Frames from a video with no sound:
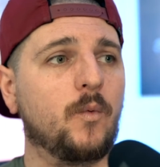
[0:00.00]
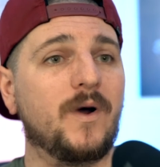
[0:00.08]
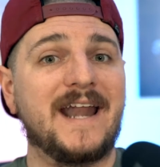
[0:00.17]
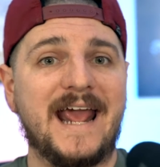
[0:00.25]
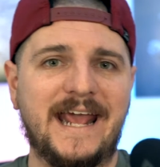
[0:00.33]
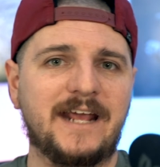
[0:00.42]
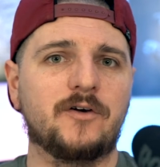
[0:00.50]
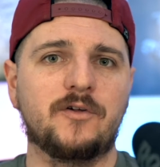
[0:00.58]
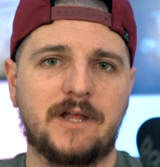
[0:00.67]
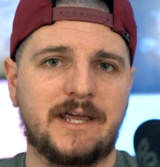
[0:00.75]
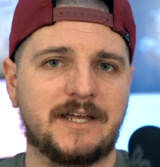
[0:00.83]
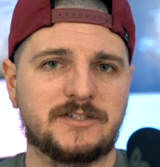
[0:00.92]

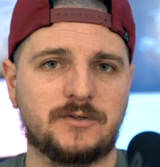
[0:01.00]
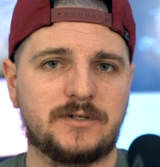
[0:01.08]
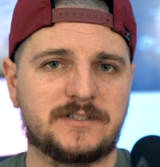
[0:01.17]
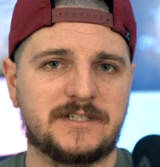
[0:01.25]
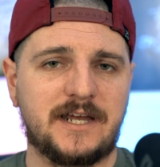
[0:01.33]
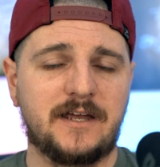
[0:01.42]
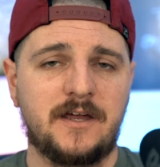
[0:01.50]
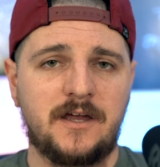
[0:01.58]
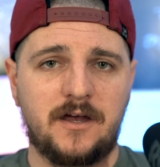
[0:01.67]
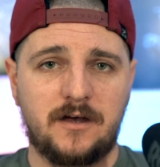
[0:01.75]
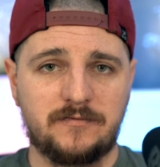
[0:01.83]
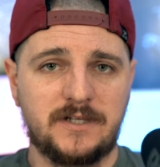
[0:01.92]
angle, I guess you could say,
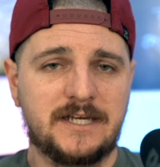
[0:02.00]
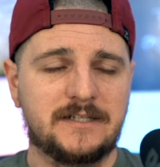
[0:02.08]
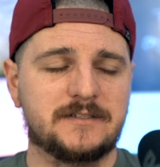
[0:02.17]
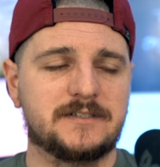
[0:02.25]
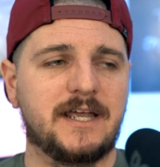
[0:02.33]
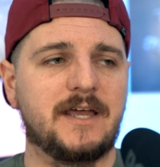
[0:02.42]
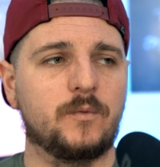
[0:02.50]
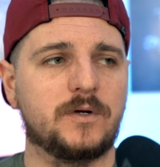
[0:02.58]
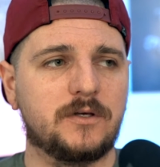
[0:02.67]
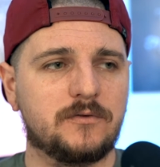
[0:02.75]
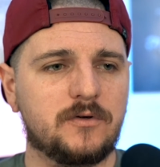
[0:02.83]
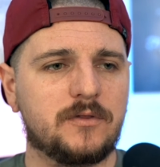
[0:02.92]
of lens. And when
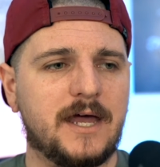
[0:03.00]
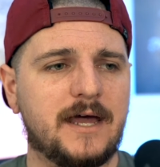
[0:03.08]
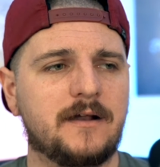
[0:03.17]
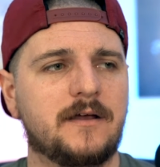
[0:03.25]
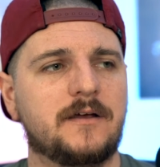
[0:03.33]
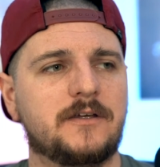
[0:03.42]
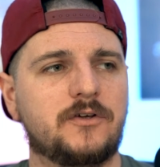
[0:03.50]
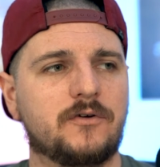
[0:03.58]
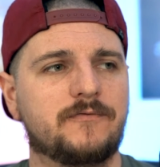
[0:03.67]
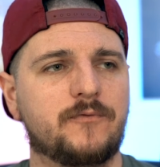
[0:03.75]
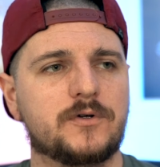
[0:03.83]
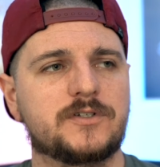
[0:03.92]
you do that, you're
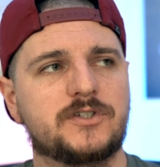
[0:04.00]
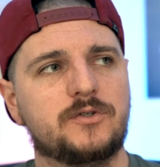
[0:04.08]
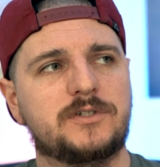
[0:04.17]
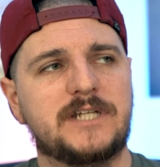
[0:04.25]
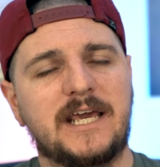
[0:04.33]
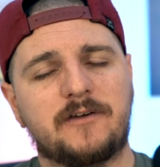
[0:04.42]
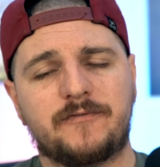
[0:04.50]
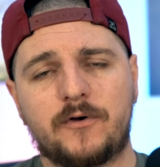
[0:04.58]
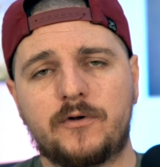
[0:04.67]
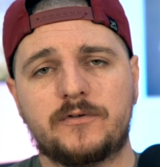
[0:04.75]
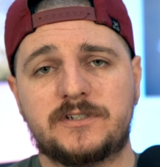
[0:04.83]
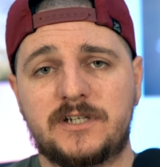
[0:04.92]
forced to take
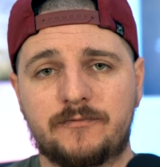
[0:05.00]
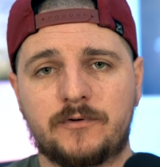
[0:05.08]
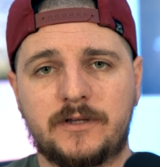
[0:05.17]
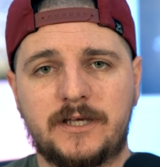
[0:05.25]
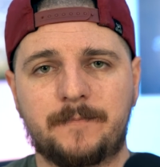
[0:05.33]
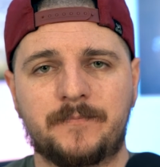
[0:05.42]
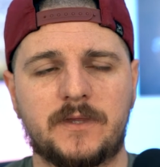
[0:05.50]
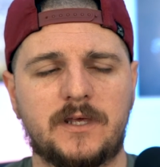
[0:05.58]
photos differently.